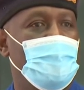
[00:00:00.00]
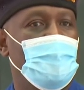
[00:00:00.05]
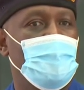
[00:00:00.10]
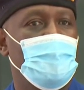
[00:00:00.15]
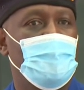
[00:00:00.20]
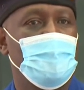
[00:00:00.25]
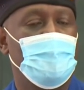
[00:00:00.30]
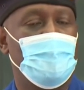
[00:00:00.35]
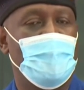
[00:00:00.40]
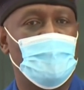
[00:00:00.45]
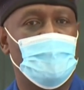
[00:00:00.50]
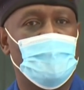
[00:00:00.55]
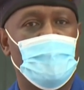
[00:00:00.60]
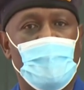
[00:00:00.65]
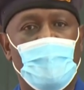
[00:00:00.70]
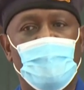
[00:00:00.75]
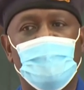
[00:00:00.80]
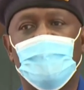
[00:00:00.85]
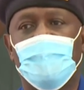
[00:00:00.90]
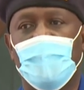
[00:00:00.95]
yourself
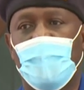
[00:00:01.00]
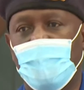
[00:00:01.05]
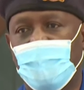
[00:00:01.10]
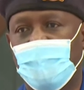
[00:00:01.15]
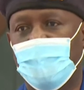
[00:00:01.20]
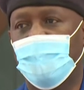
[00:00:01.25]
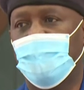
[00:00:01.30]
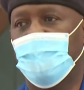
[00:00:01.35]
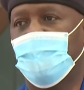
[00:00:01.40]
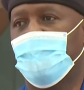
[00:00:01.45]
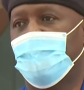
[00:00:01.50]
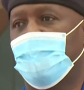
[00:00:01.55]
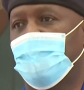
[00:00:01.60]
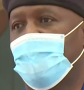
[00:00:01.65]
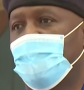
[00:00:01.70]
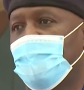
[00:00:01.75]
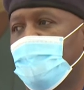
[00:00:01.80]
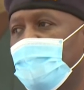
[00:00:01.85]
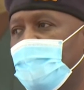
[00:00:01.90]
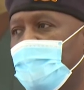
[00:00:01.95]
safe,
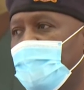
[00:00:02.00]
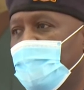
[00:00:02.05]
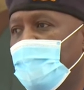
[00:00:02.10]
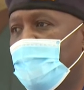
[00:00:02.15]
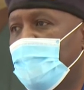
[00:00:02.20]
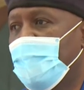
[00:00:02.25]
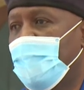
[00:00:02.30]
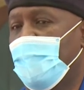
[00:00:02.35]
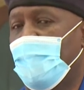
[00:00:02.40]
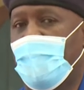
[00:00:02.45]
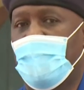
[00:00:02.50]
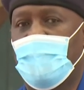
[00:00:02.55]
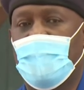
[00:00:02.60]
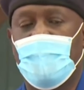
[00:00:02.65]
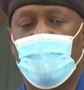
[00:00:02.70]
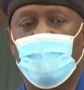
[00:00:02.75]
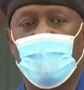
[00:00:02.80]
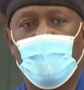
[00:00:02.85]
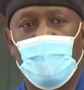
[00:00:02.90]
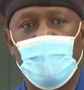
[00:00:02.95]
and I
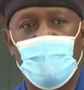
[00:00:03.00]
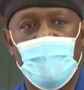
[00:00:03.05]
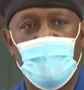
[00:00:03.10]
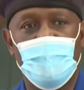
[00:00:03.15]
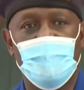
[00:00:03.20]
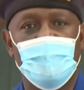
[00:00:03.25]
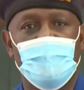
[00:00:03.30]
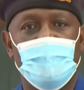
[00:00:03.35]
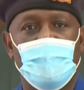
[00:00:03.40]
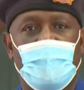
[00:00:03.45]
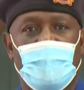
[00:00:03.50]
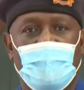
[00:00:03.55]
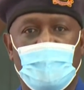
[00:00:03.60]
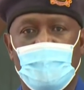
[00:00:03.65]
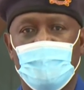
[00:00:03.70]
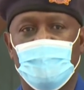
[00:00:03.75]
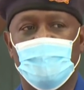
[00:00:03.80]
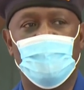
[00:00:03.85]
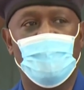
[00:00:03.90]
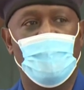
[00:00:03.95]
promise and
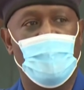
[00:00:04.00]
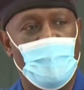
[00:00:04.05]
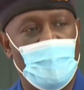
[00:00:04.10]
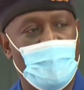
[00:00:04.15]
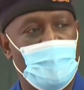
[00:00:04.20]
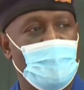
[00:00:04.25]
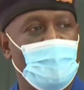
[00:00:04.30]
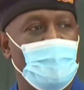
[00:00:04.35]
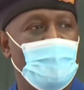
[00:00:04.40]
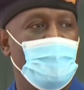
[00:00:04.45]
assure